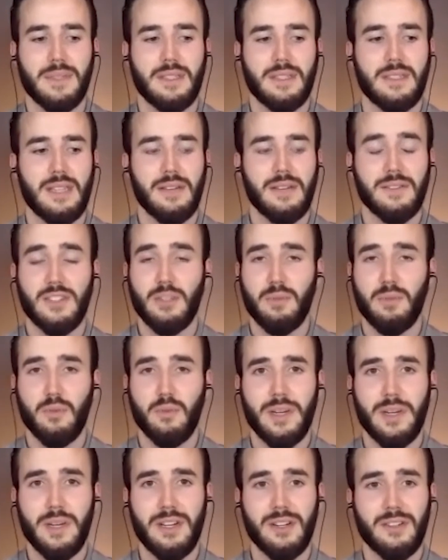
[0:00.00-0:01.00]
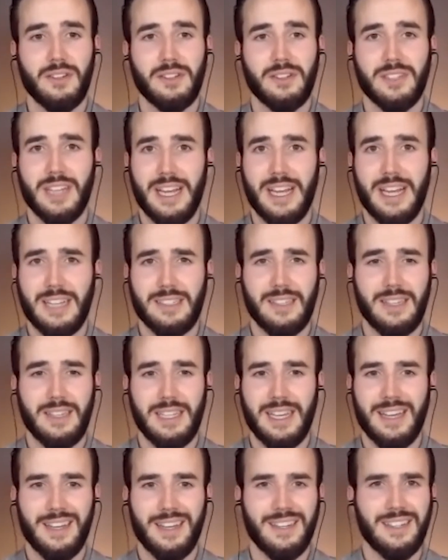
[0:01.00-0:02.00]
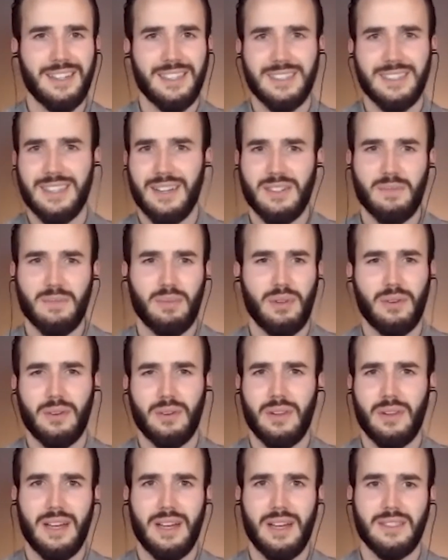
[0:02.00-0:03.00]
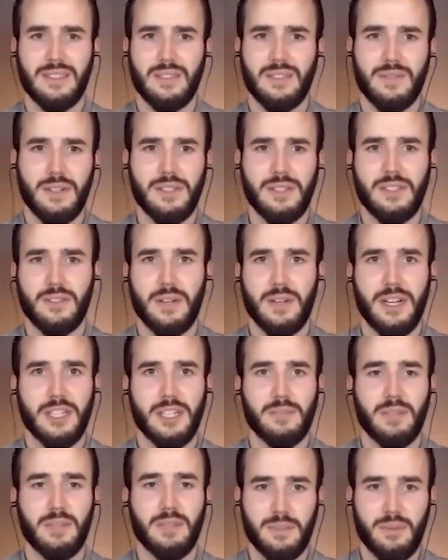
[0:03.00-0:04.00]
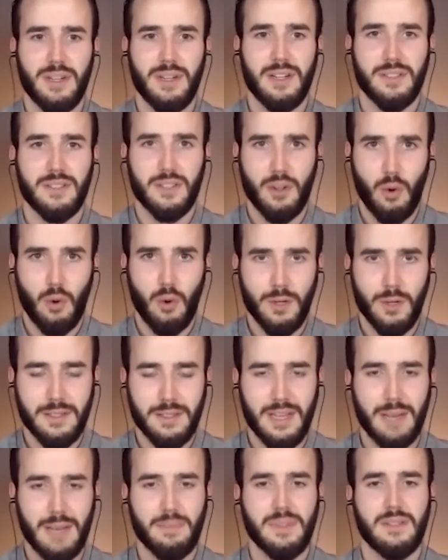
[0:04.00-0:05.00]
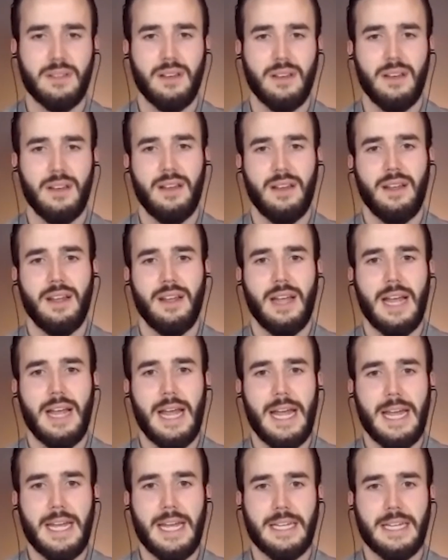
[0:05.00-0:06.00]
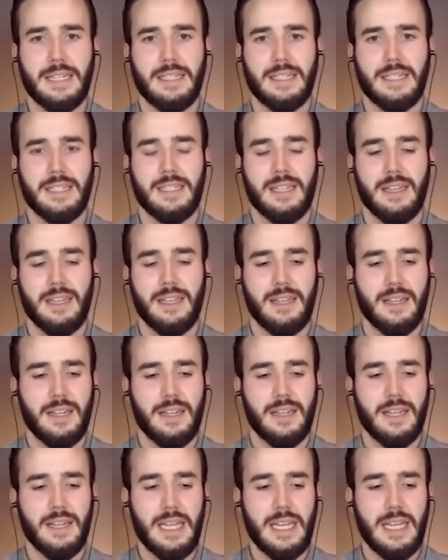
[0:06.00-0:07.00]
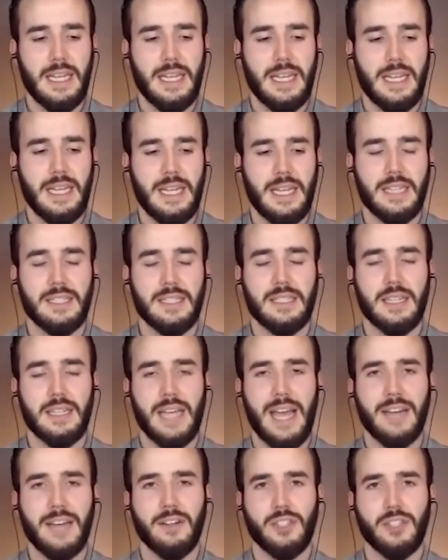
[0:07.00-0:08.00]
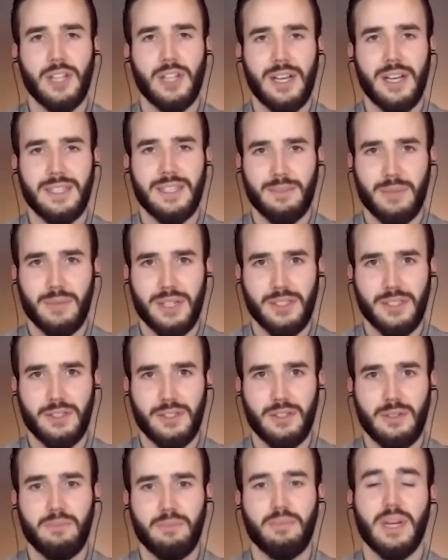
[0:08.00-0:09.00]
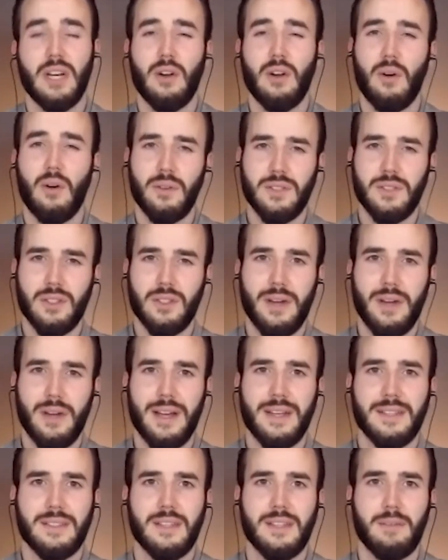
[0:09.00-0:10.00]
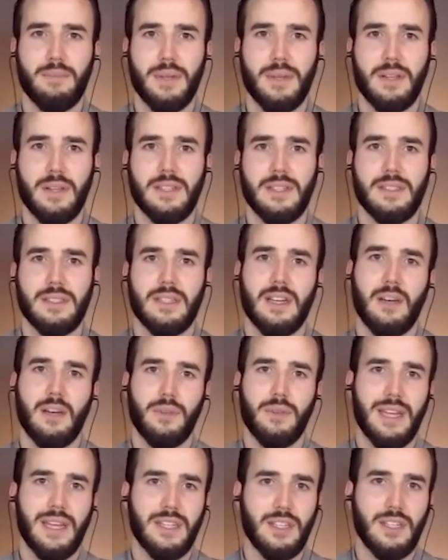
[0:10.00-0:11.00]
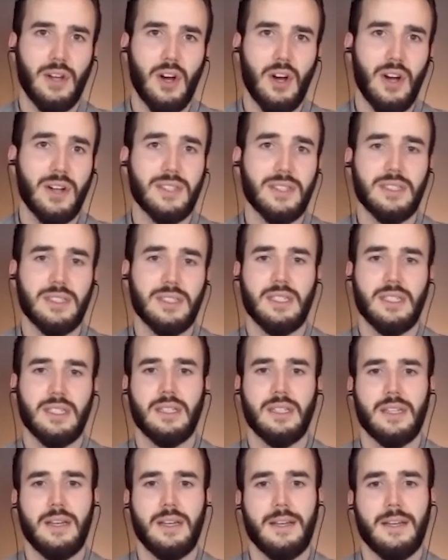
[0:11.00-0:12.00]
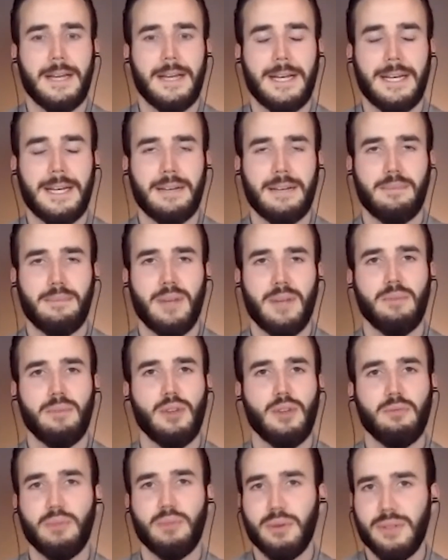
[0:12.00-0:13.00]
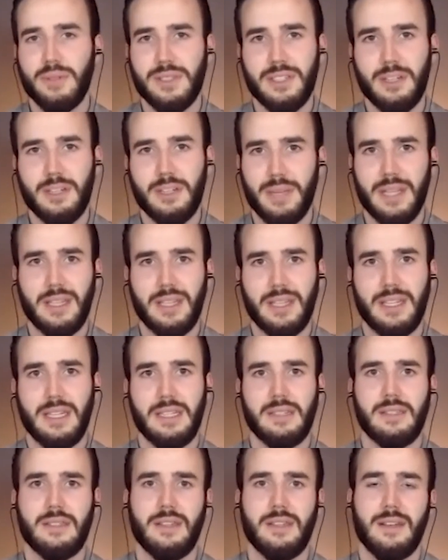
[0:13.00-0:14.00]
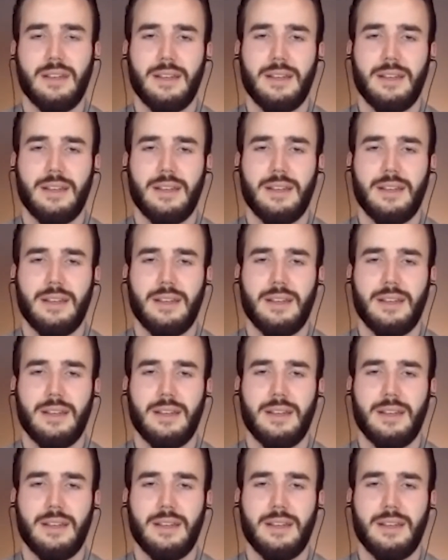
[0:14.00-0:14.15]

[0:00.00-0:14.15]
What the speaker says: Sounds super weird. There's an S at the end. It sounds pluralized. It's very strange, but it's pronounced cordyceps. And it's an energizing mushroom, but it also has abilities to help with antioxidant, immune boosting abilities.